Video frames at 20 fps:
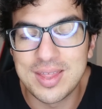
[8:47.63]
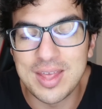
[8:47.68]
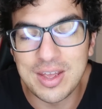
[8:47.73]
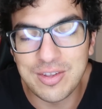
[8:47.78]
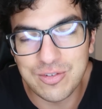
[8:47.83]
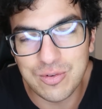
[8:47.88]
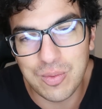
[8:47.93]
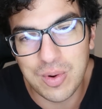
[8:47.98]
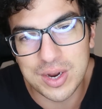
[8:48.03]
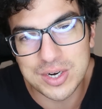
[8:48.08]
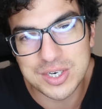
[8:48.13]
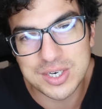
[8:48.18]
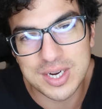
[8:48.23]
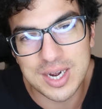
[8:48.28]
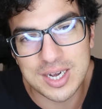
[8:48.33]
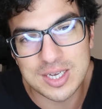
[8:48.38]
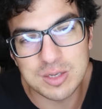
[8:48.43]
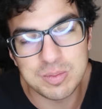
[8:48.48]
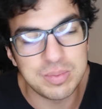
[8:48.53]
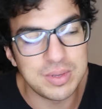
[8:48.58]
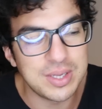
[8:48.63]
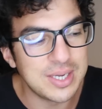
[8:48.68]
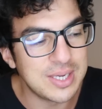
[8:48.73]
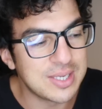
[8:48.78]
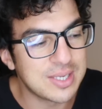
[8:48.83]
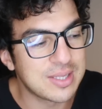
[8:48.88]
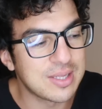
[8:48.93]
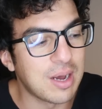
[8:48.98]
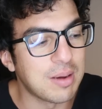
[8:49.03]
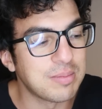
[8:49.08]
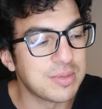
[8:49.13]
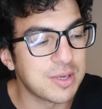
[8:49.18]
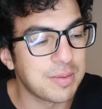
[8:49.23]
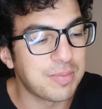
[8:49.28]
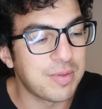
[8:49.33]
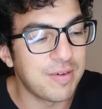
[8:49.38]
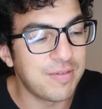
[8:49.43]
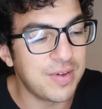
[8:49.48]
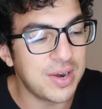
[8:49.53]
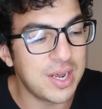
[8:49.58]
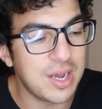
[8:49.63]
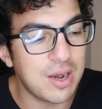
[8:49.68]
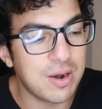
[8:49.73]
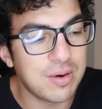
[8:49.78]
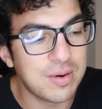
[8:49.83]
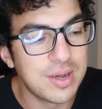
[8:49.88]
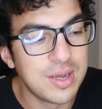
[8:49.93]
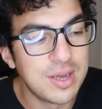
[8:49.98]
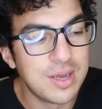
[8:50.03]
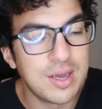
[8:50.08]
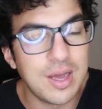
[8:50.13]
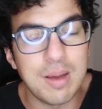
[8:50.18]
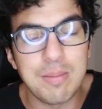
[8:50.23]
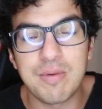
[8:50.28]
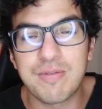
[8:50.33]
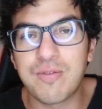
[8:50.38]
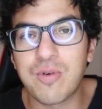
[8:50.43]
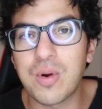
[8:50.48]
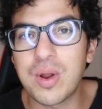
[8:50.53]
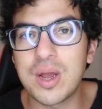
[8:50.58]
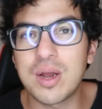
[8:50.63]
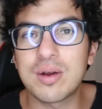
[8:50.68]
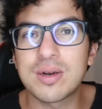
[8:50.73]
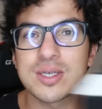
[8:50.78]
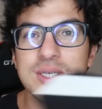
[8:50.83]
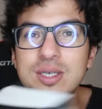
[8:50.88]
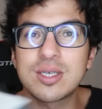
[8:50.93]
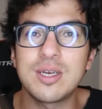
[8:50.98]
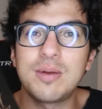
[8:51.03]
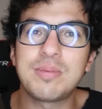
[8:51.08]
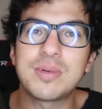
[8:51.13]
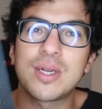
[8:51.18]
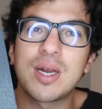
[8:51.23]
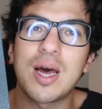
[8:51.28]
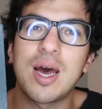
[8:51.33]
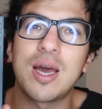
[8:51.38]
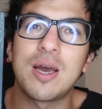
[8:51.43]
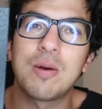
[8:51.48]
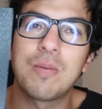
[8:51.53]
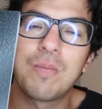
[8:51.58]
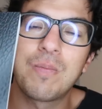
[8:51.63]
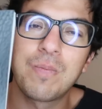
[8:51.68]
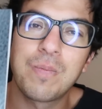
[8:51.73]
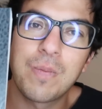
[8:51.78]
Thanks for watching guys. Please thumbs up the video. And before you go to sleep tonight,